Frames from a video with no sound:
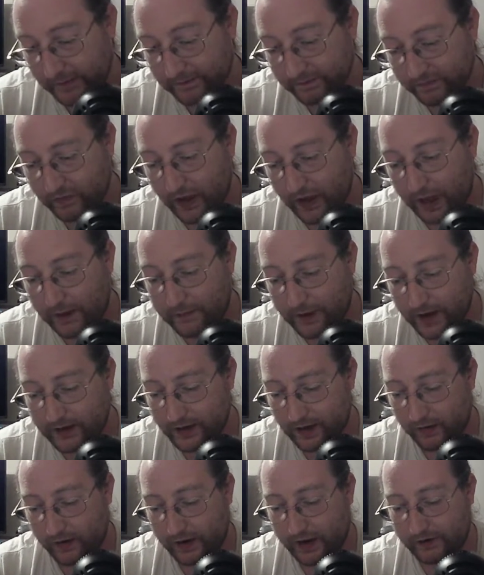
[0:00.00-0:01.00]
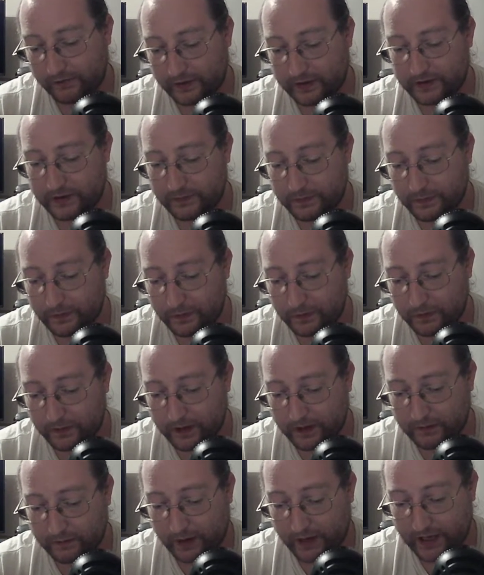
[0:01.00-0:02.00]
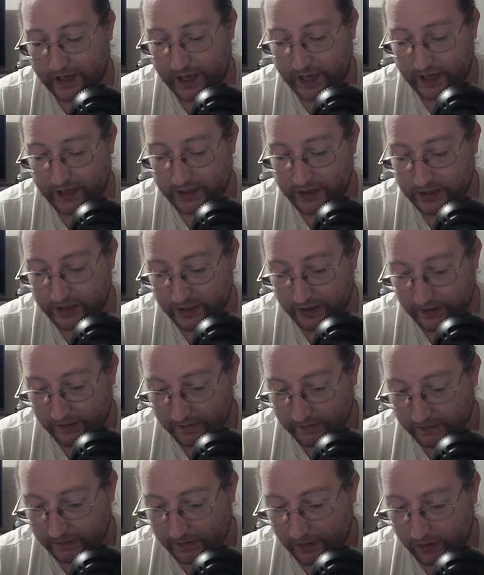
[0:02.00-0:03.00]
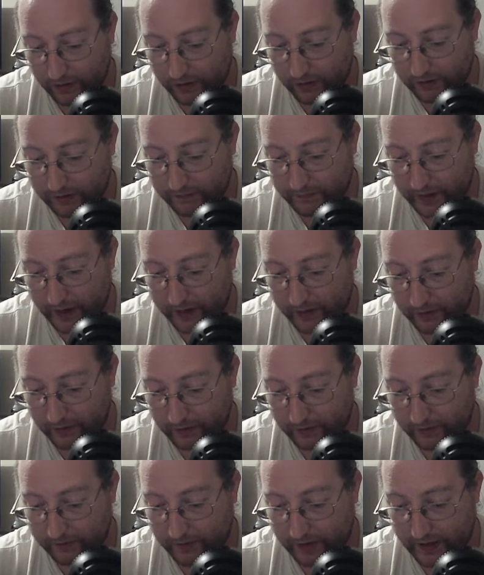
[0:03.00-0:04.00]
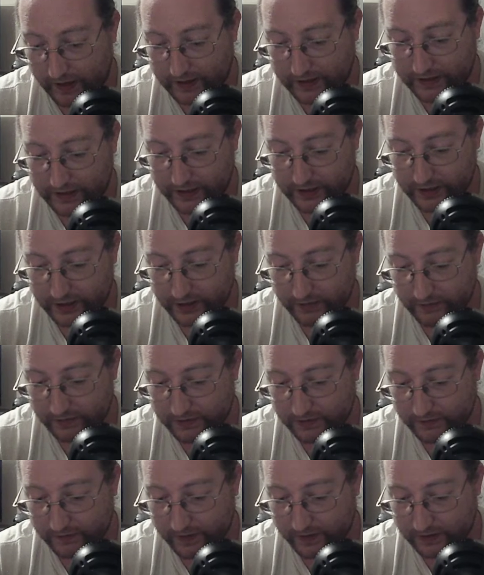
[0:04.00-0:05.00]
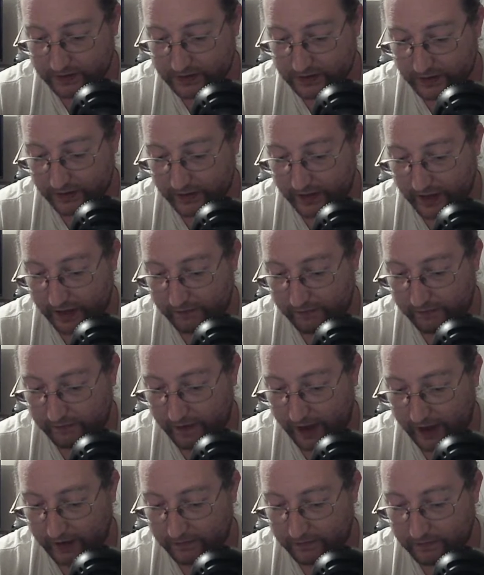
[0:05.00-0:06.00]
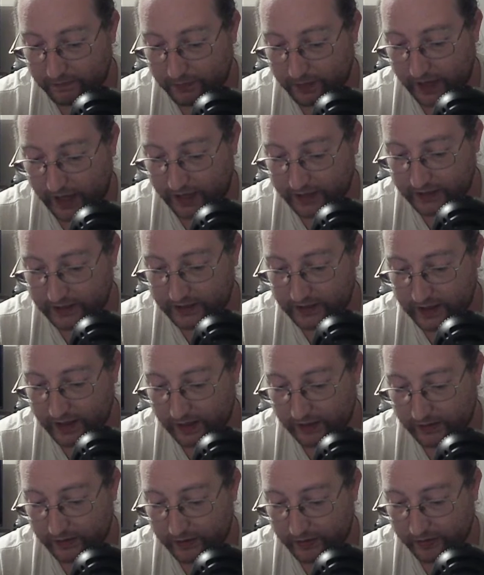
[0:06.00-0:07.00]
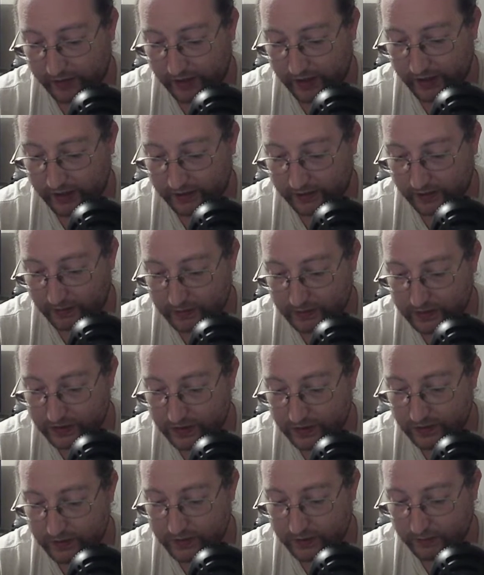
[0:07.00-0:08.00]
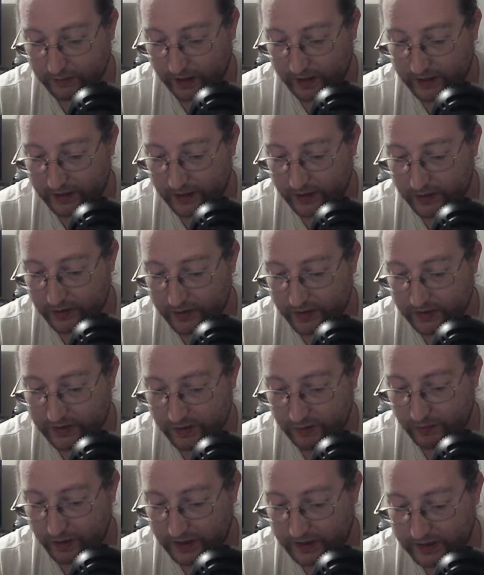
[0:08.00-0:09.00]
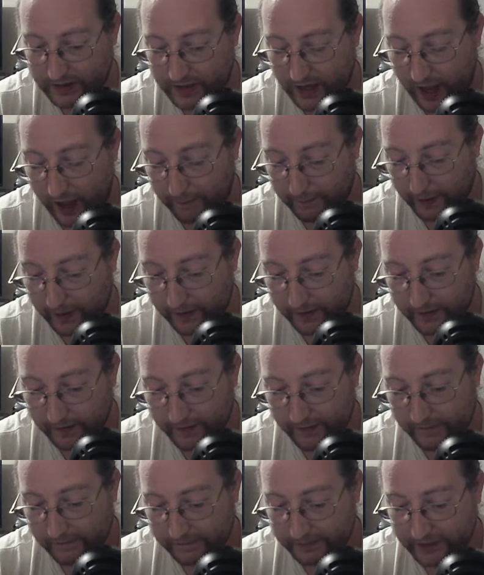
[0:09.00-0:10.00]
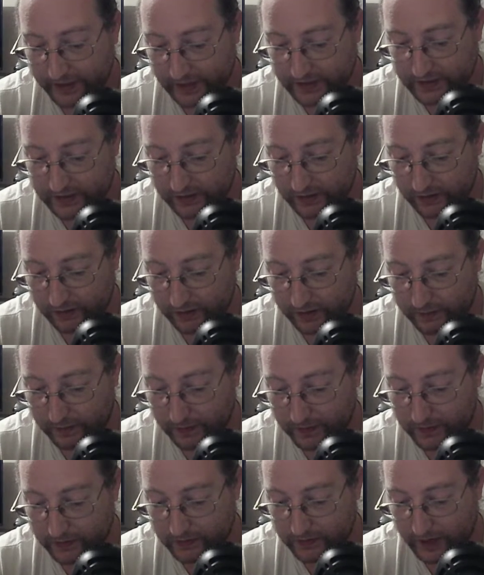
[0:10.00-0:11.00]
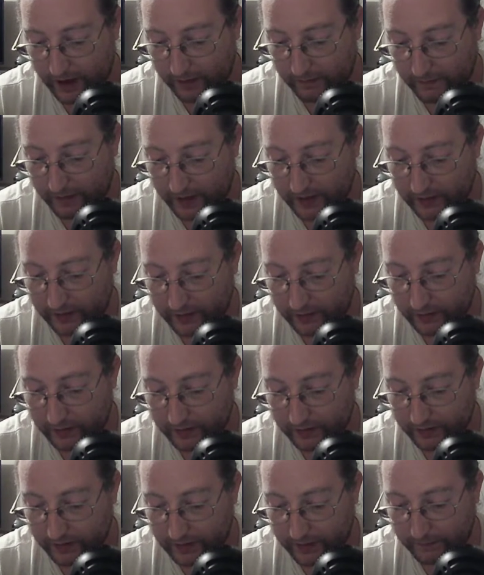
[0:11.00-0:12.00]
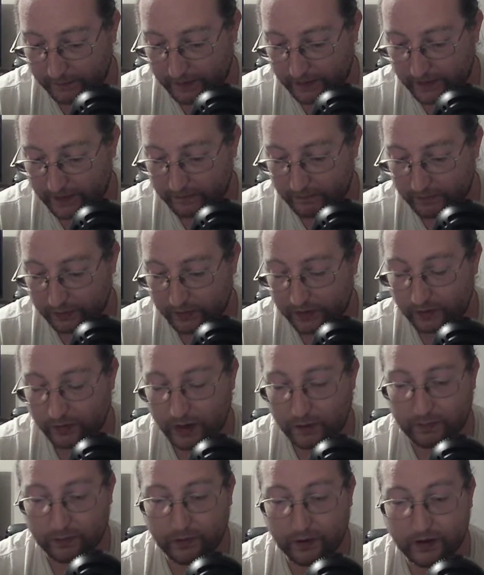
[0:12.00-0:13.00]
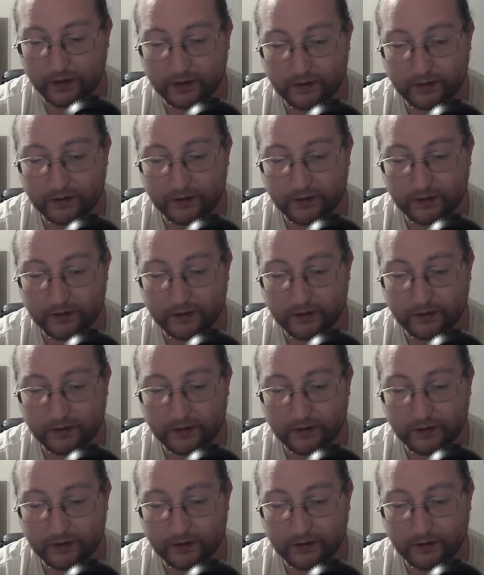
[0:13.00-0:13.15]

I made no effort to pull in my catch. All of my horrified attention was fixed on that fat black and yellow thing that was using my nose as a rest stop. I slowly poked out my lower lip and blew upward.